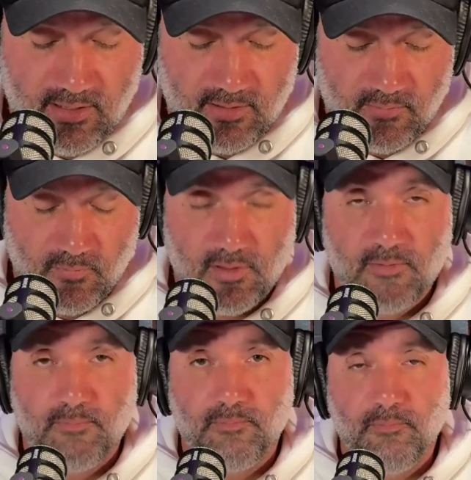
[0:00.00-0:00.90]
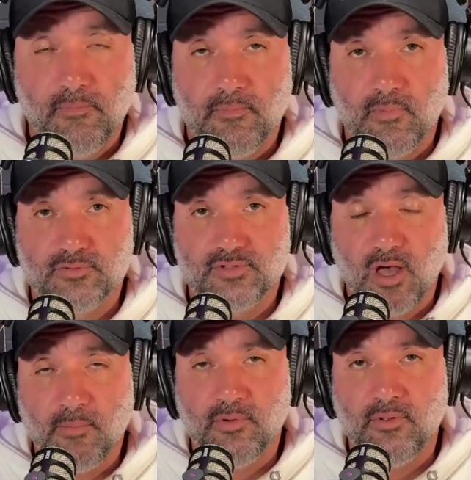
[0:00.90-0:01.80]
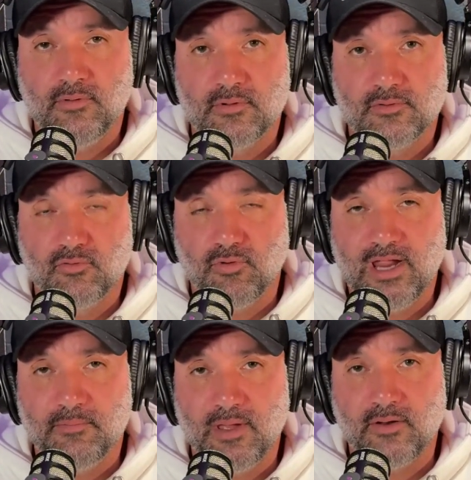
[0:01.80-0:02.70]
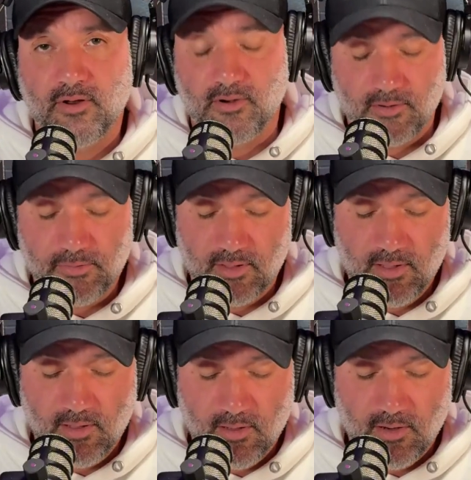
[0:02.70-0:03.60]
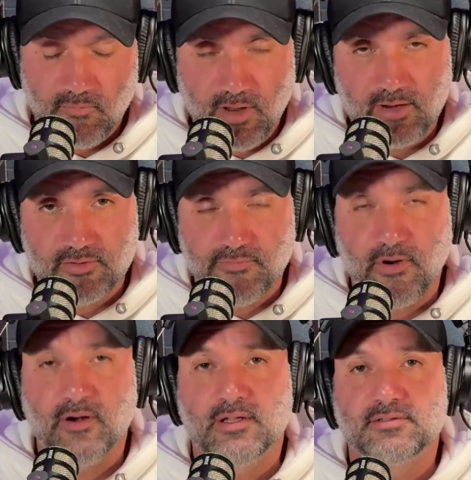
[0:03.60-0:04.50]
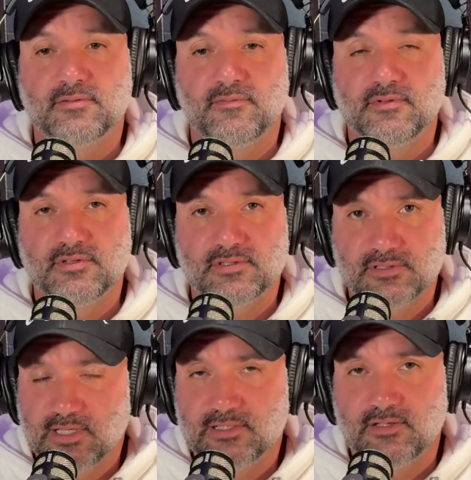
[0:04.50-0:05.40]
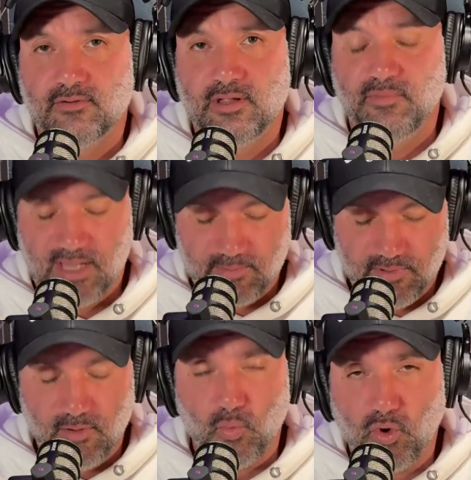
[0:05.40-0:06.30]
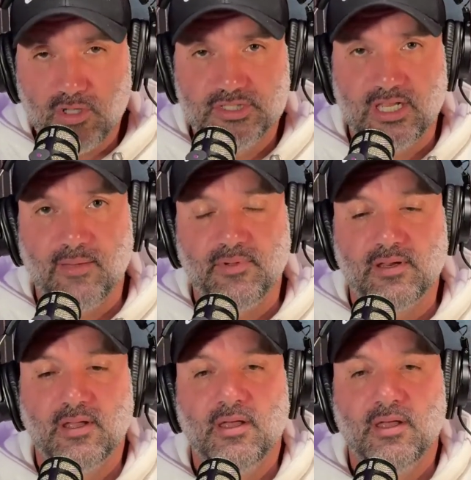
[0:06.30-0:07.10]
one of the most humble, great men on earth, Renato Tavares, 6-degree black belt, world champion.